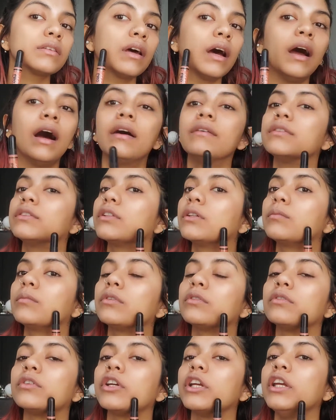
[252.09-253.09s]
I have some
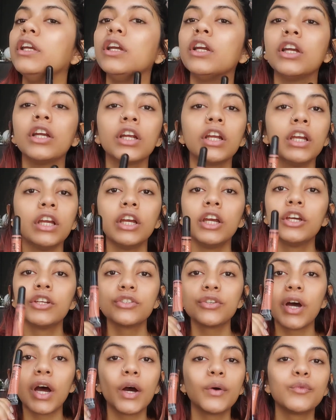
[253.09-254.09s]
over here,
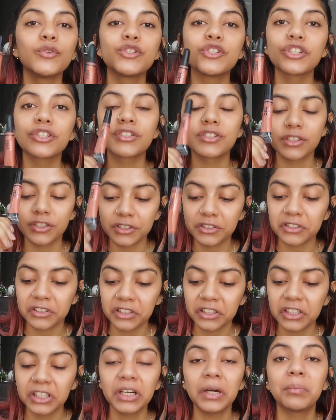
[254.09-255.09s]
so I would just
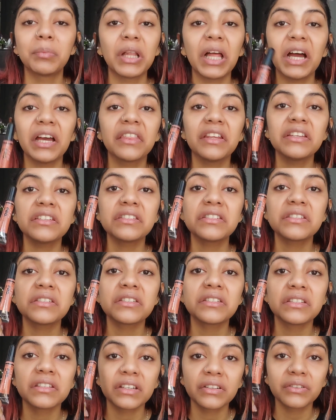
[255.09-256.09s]
apply
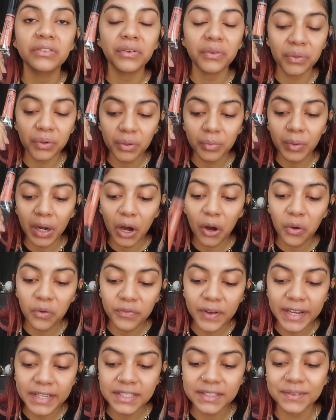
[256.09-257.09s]
this through my whole
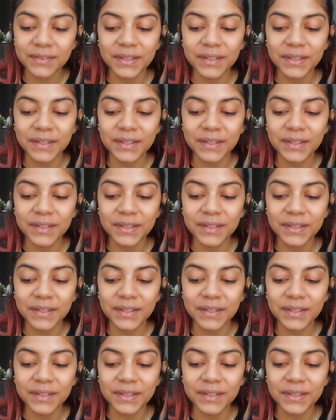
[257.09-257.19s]
face.